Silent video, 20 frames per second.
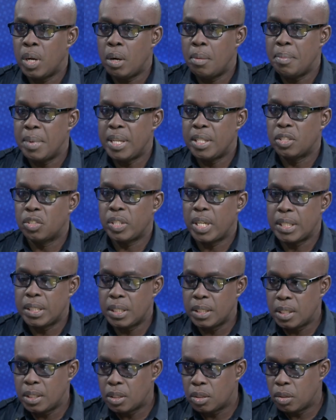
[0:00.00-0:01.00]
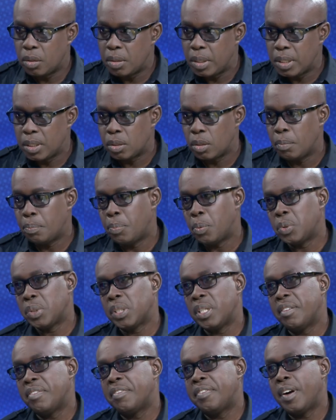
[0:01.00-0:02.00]
of our main strategies is to, is to
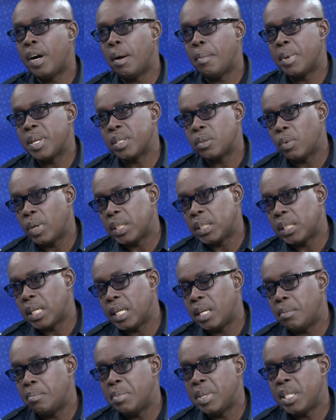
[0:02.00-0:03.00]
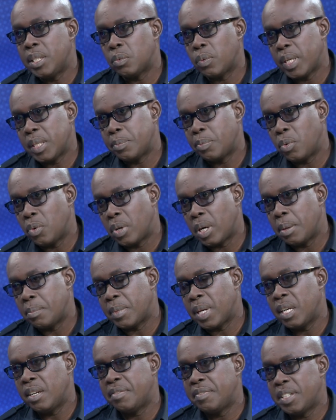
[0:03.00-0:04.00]
push the Farmers Watch and the Beach Watch program
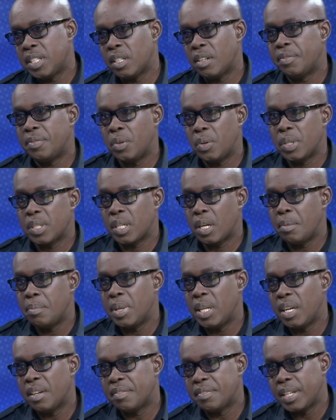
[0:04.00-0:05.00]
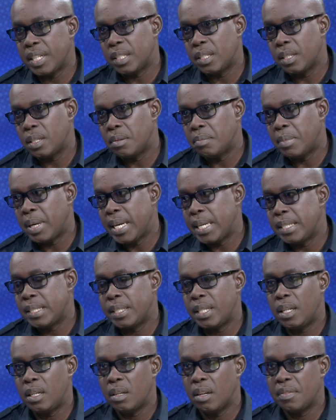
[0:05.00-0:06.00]
because the fisher folks are being affected by the
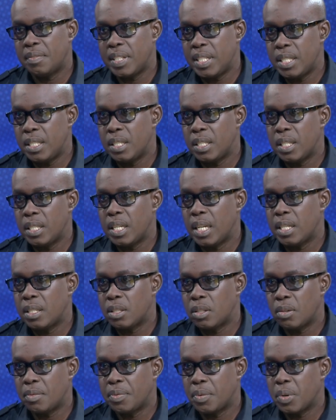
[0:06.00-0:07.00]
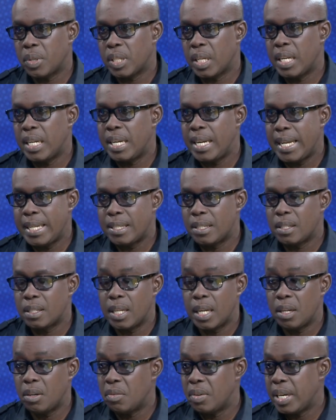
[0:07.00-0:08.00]
stealing of engine and so forth and nets
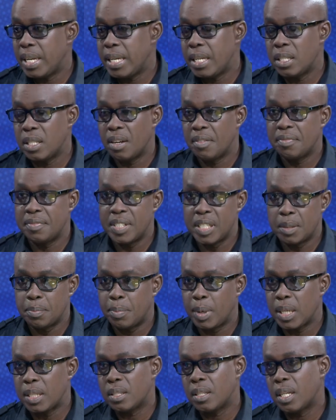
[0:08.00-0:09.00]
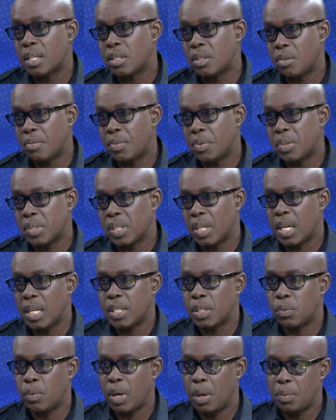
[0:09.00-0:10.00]
and yeah? raiding of fish pots and what? so forth. So
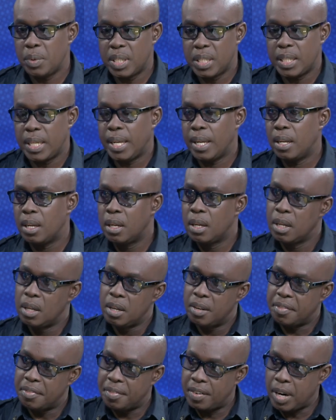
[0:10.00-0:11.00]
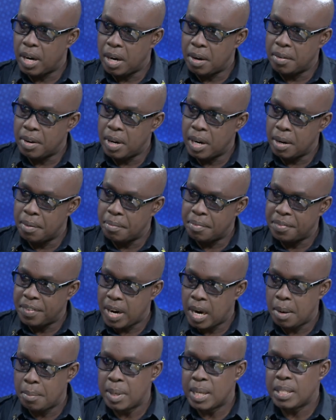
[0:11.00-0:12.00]
that's why we say uh, um,
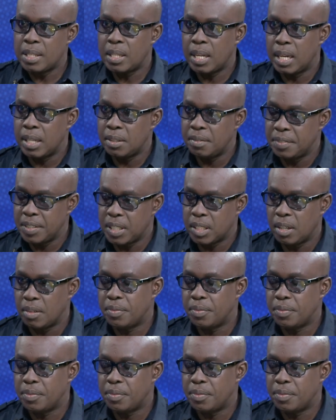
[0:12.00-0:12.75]
farmers and, and fisher, fisher